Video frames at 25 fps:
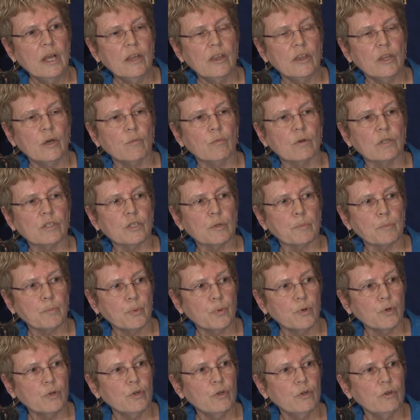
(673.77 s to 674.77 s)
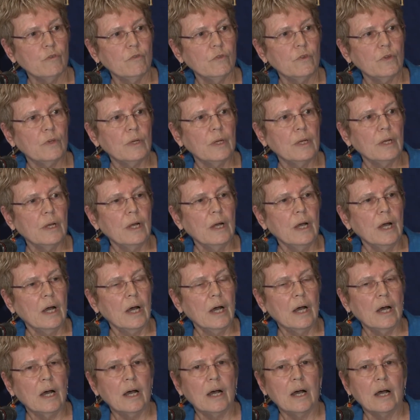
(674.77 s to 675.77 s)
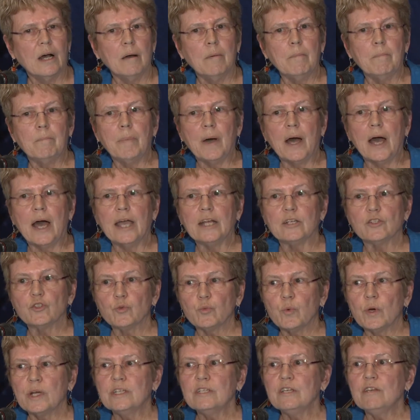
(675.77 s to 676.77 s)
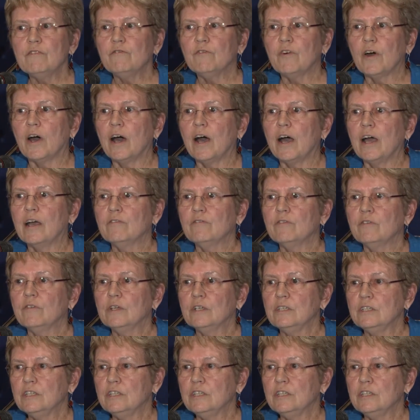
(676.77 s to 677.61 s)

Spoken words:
that was approved by 25